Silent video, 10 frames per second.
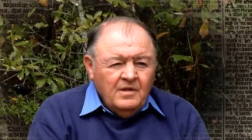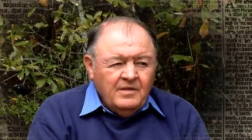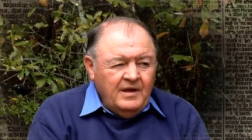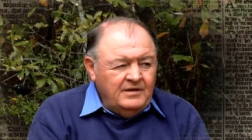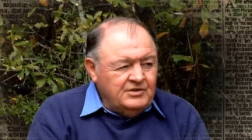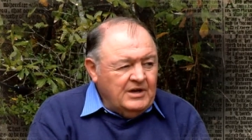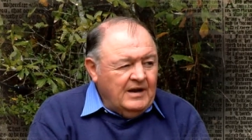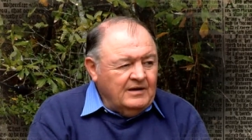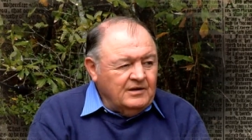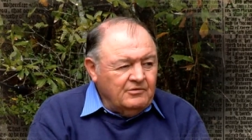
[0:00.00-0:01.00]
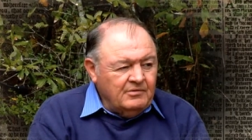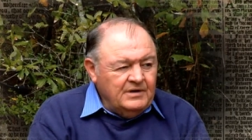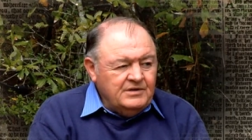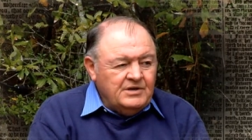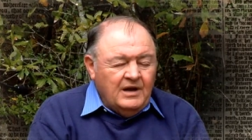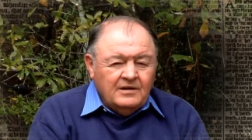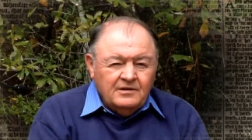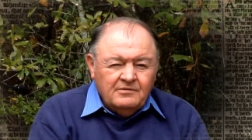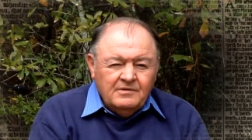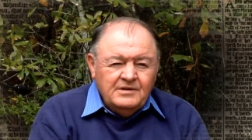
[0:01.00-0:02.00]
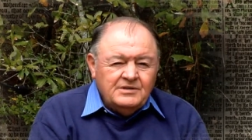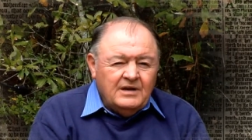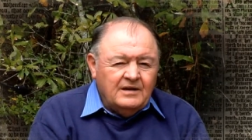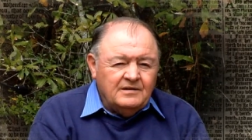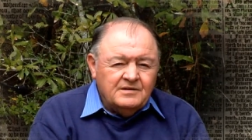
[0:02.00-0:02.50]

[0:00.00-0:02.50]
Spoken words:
they checked and rechecked and rechecked